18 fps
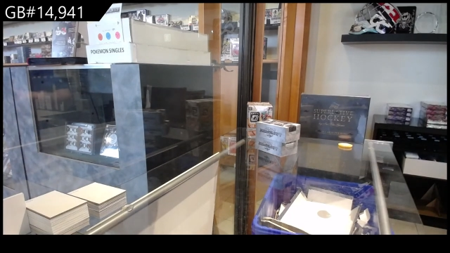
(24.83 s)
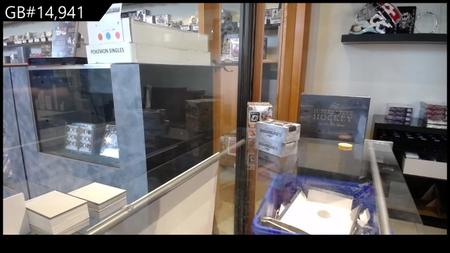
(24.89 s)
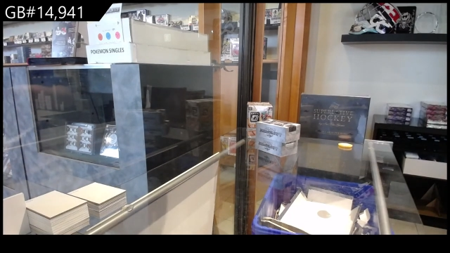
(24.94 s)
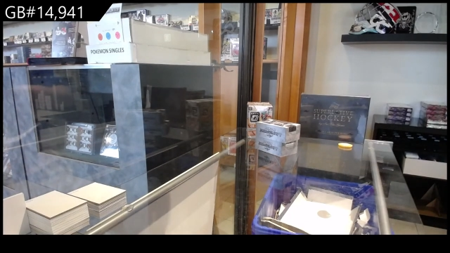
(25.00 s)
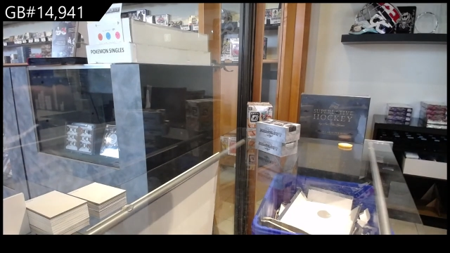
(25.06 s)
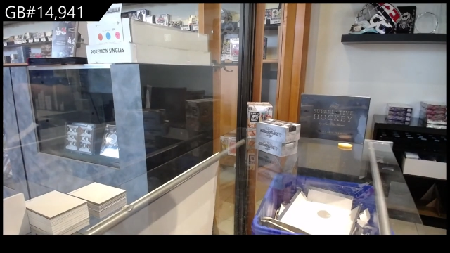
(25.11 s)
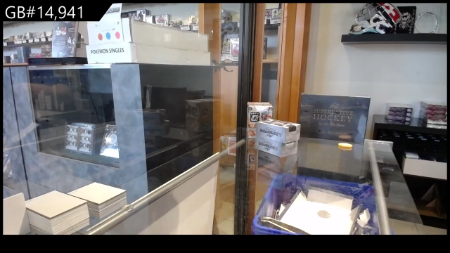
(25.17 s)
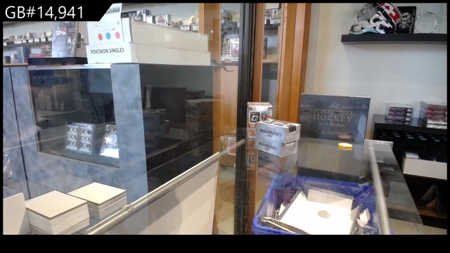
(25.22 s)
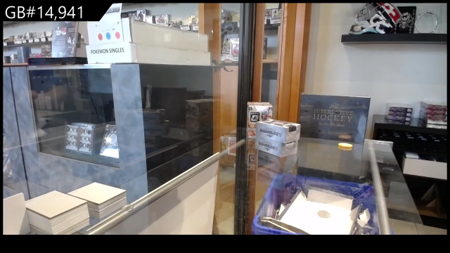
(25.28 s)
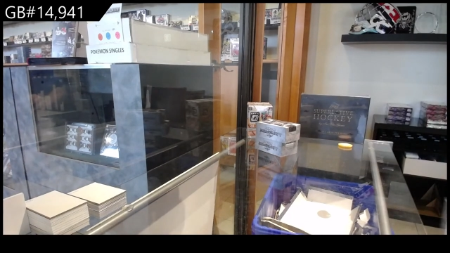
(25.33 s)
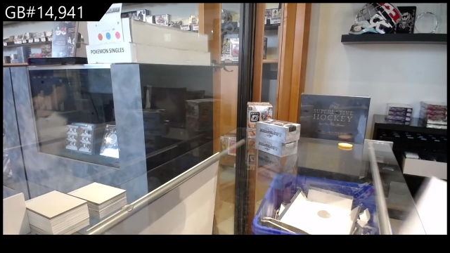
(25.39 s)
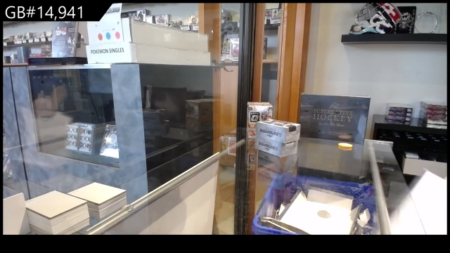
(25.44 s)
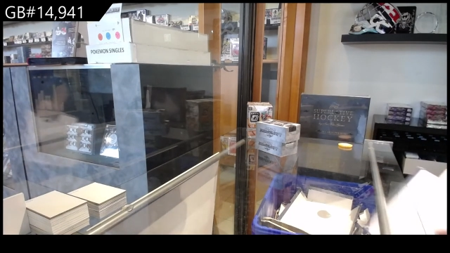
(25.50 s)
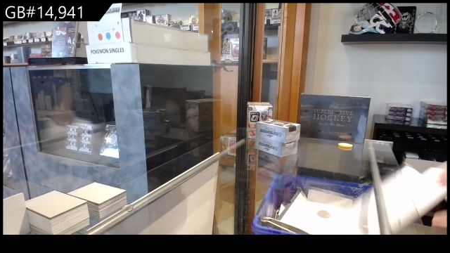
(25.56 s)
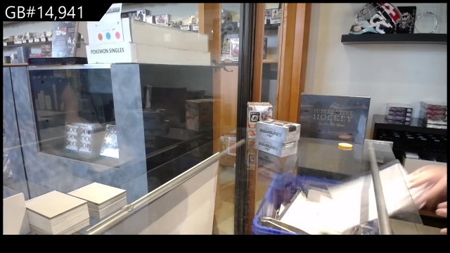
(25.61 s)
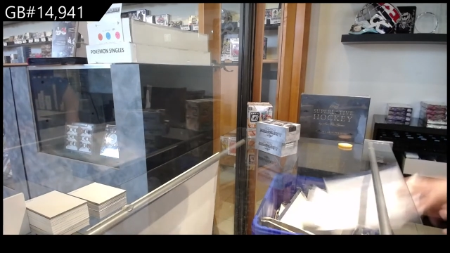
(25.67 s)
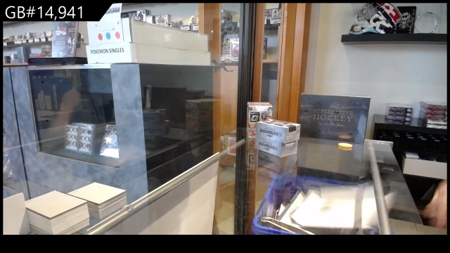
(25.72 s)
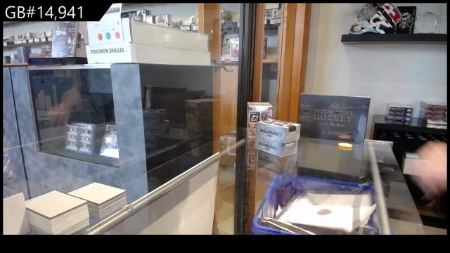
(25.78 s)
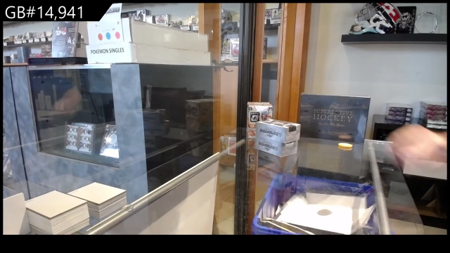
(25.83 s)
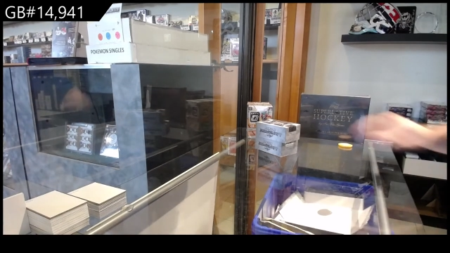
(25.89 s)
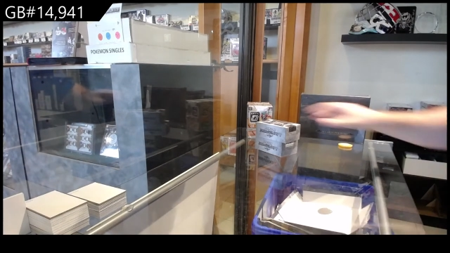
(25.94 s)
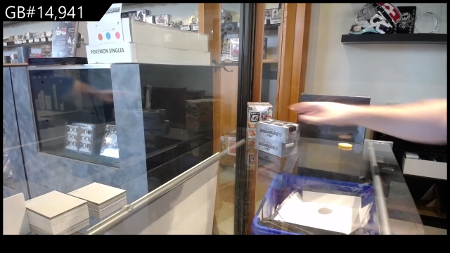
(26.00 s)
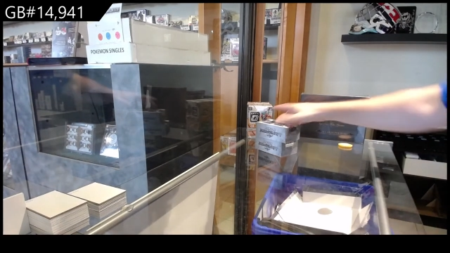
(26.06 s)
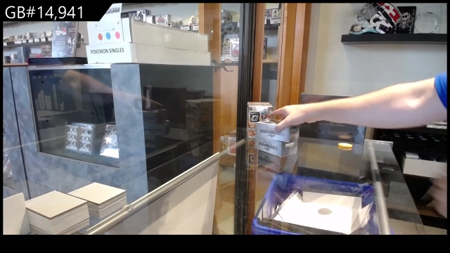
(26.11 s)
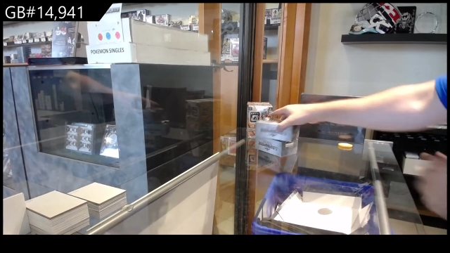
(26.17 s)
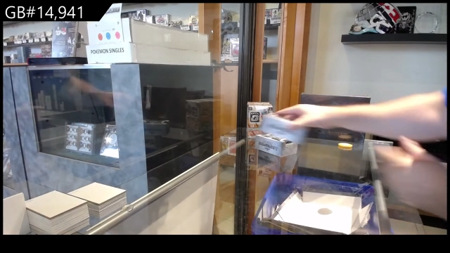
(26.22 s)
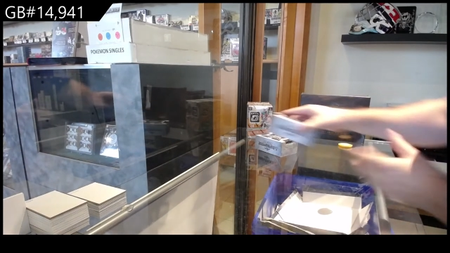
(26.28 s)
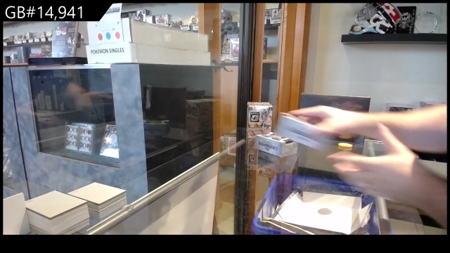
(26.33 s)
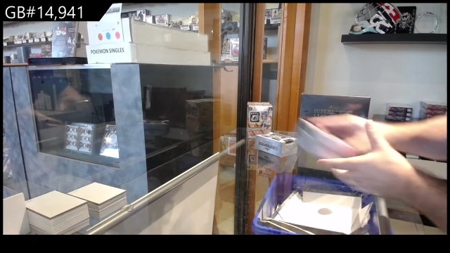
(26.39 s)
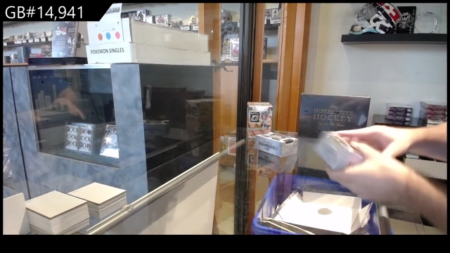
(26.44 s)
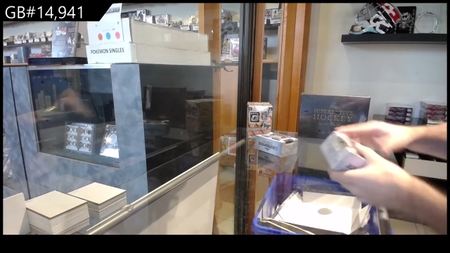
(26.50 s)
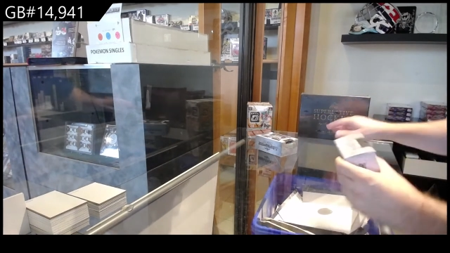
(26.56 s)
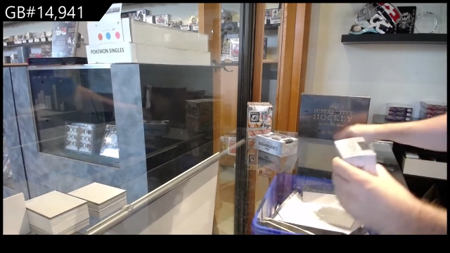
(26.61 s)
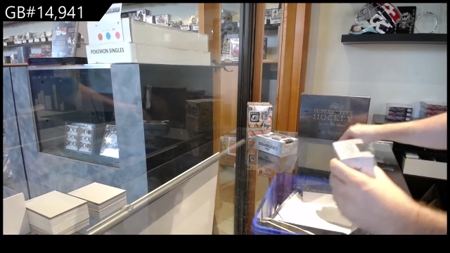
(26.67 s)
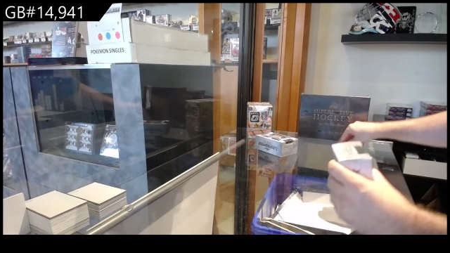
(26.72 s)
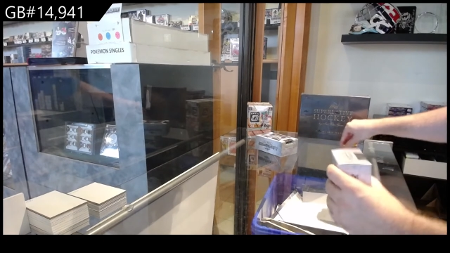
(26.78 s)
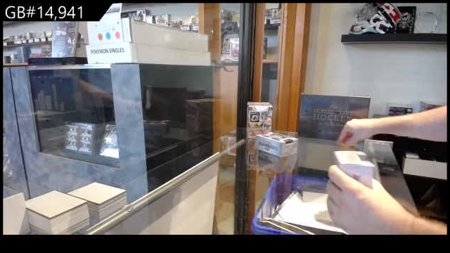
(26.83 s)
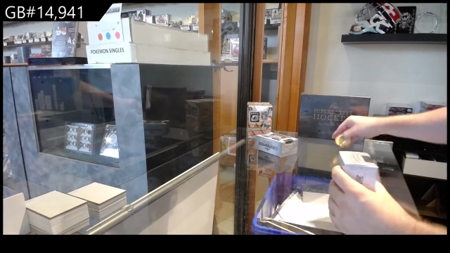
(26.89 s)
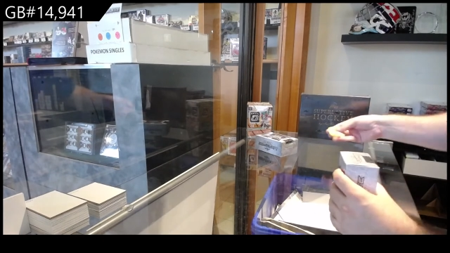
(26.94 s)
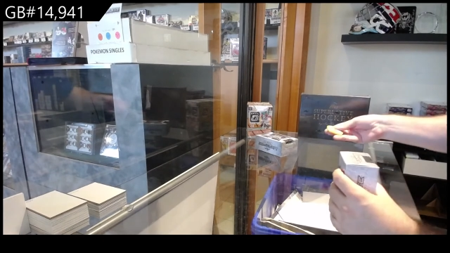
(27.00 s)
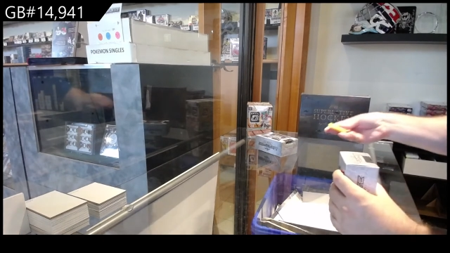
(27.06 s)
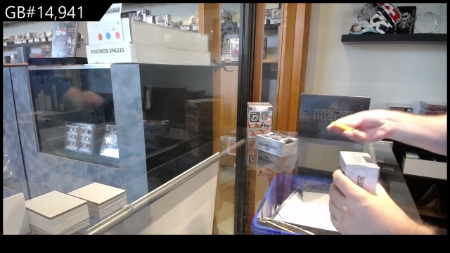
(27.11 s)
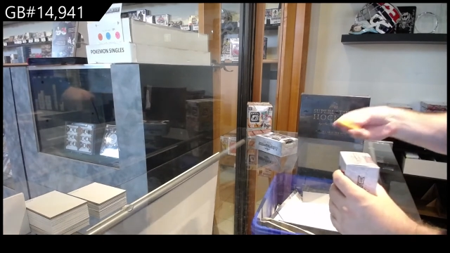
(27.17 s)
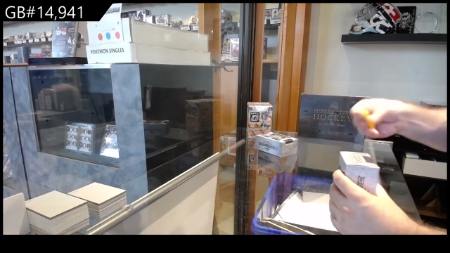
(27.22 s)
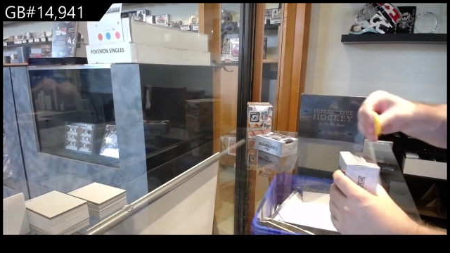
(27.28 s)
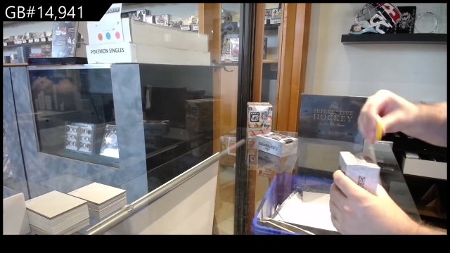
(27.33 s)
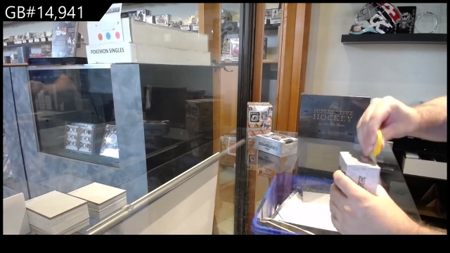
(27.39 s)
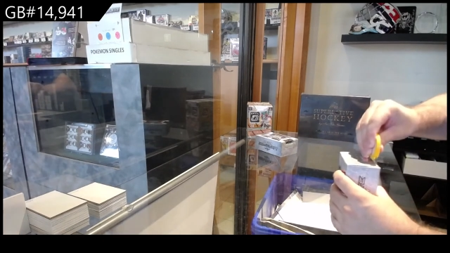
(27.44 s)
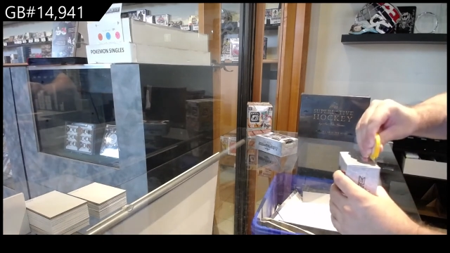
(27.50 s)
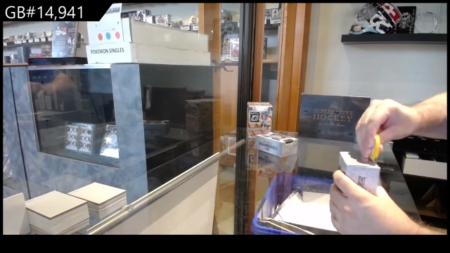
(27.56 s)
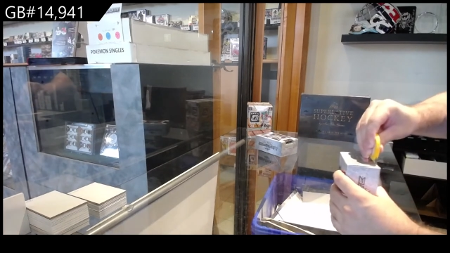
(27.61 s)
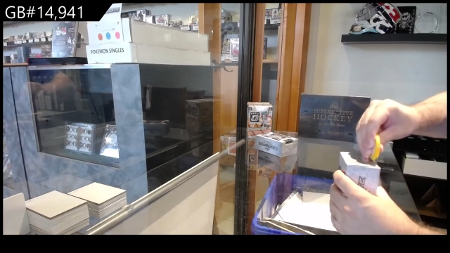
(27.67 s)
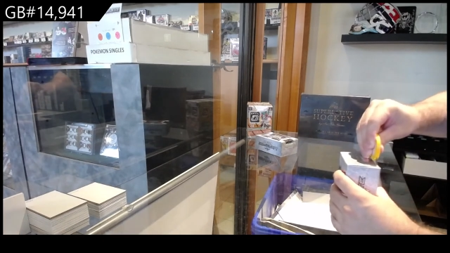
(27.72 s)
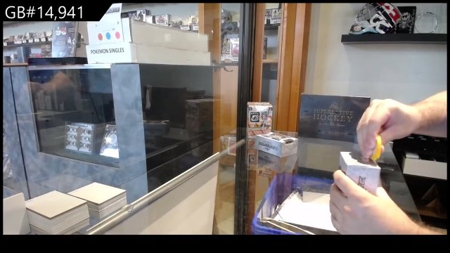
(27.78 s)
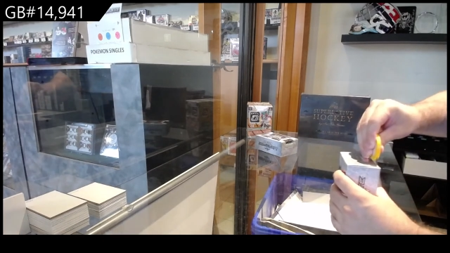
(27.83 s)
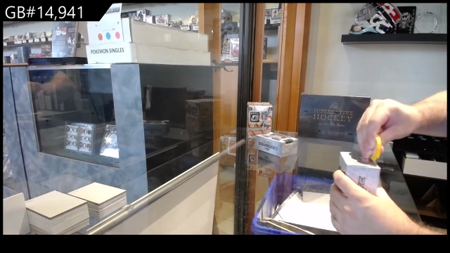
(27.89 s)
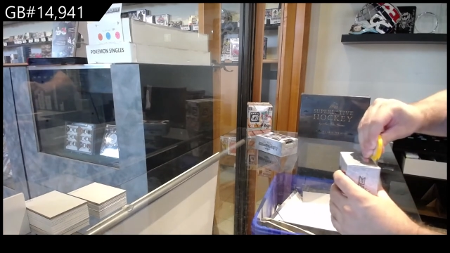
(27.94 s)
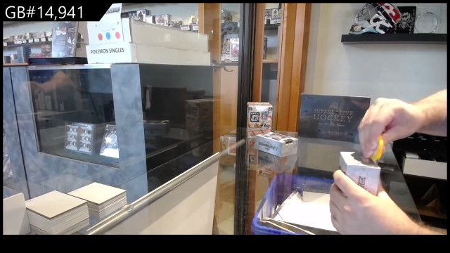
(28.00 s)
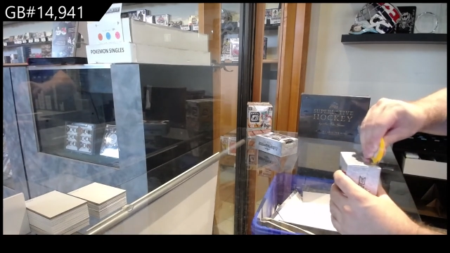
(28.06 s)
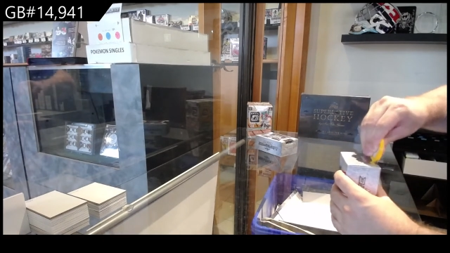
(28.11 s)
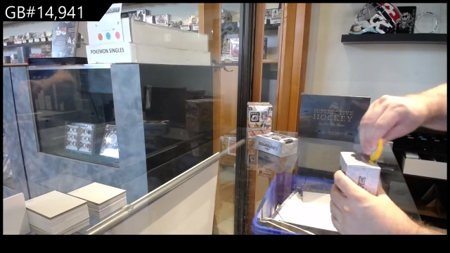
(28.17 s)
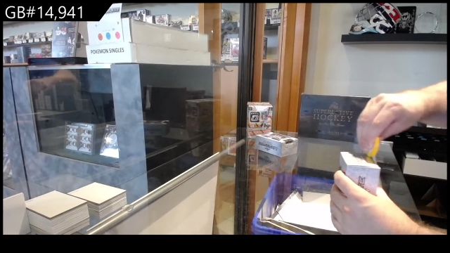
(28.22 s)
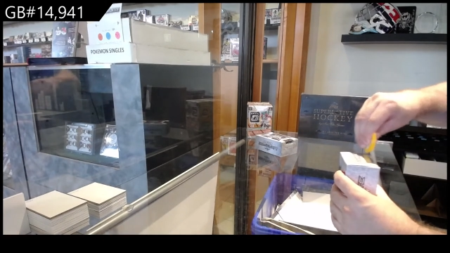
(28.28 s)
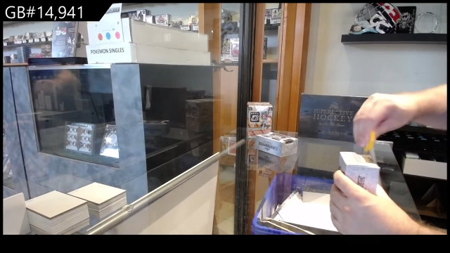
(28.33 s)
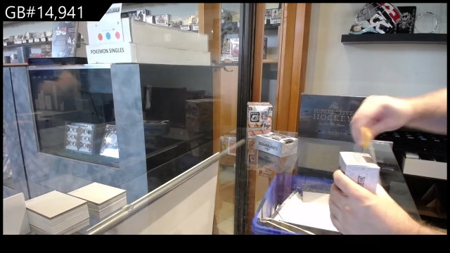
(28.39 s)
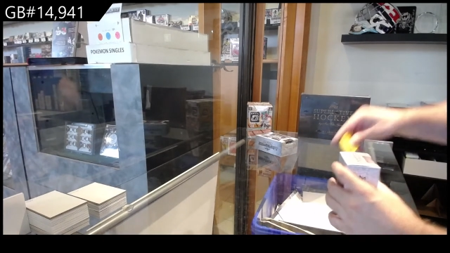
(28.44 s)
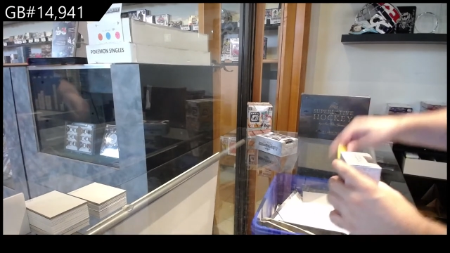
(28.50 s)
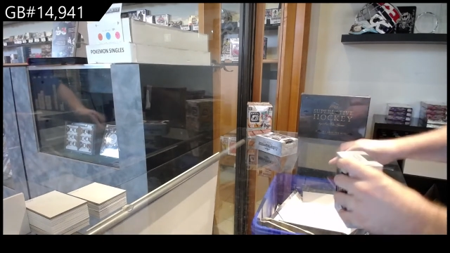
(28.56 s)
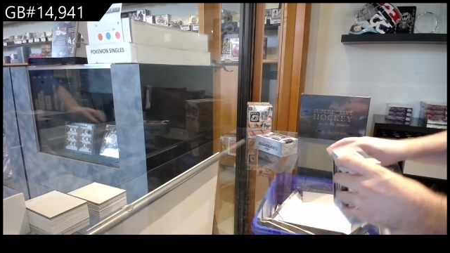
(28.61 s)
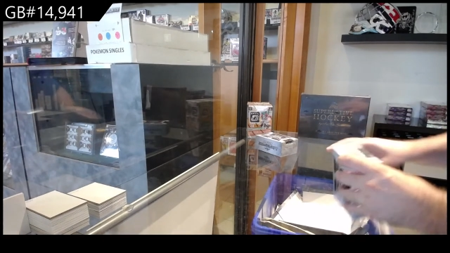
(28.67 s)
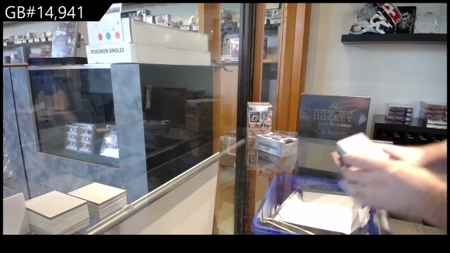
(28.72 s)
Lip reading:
[unreadable: no face in view]